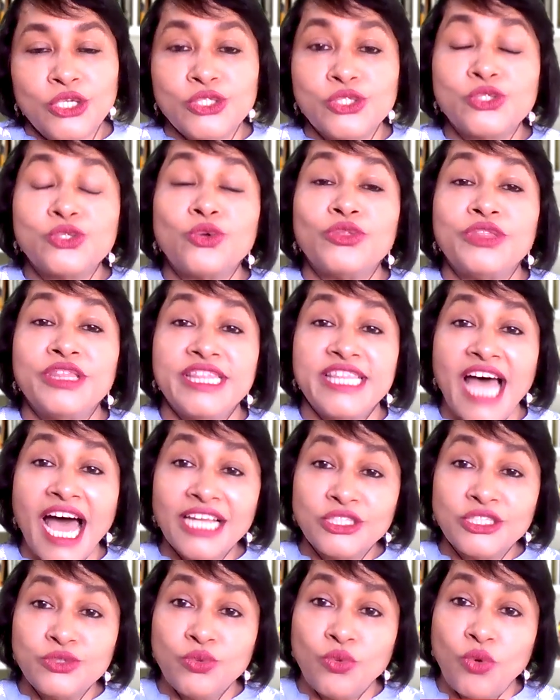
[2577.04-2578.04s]
So
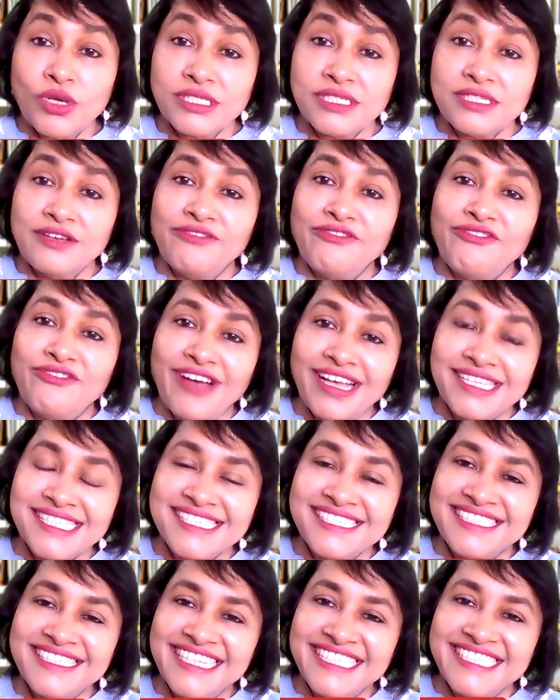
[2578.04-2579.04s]
that was a
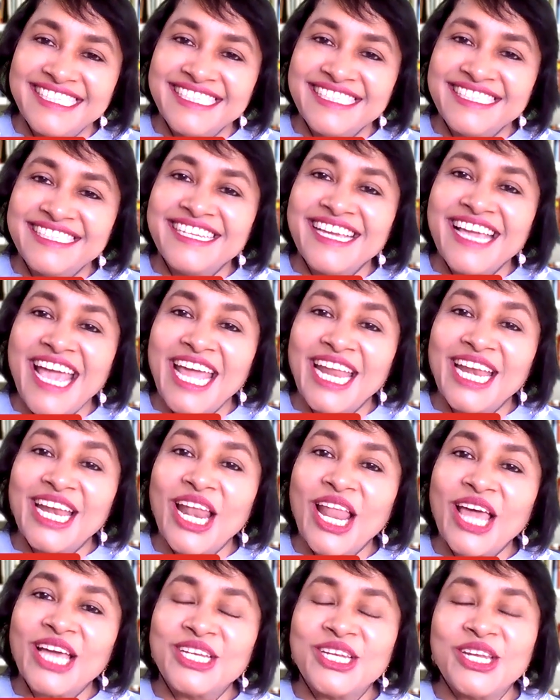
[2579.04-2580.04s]
fascinating,
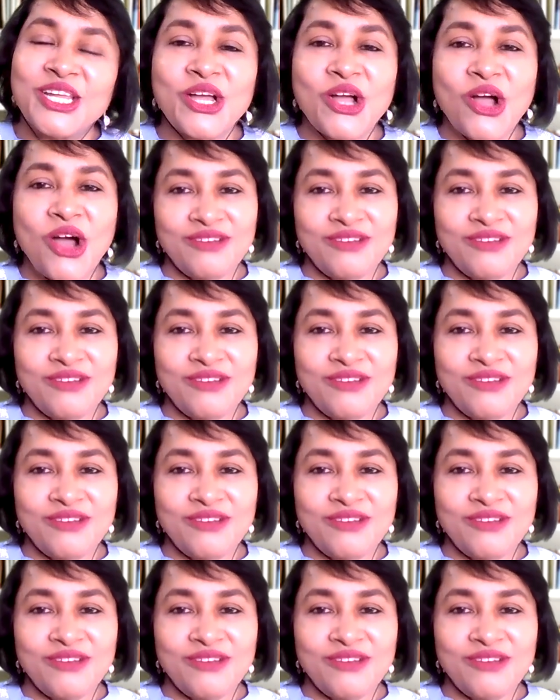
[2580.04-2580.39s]
enlightening